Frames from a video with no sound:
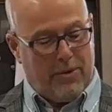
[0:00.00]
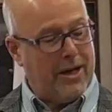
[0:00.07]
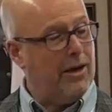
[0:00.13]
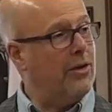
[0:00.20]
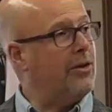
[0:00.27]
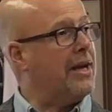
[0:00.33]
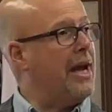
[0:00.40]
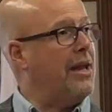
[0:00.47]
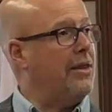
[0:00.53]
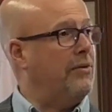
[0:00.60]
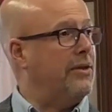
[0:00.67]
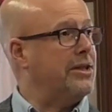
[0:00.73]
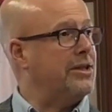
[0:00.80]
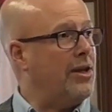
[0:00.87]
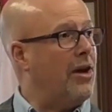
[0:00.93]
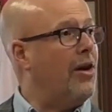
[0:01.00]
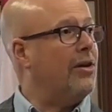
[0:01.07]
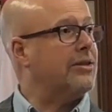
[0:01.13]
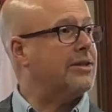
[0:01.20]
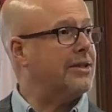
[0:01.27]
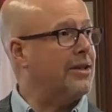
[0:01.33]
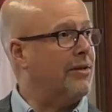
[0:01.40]
we look at the
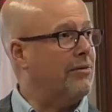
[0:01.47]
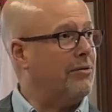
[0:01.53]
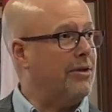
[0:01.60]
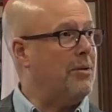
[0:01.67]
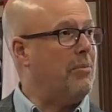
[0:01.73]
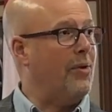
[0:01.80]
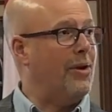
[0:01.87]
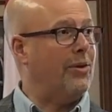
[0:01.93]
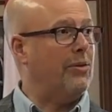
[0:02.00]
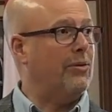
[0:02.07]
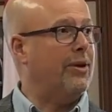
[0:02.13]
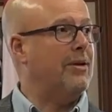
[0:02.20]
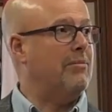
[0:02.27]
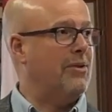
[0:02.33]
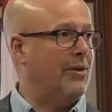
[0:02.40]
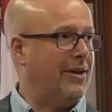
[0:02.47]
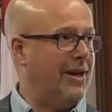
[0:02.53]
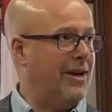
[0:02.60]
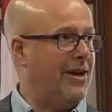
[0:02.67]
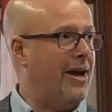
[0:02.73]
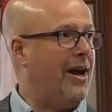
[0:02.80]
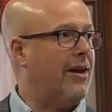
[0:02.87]
results of $3.3 million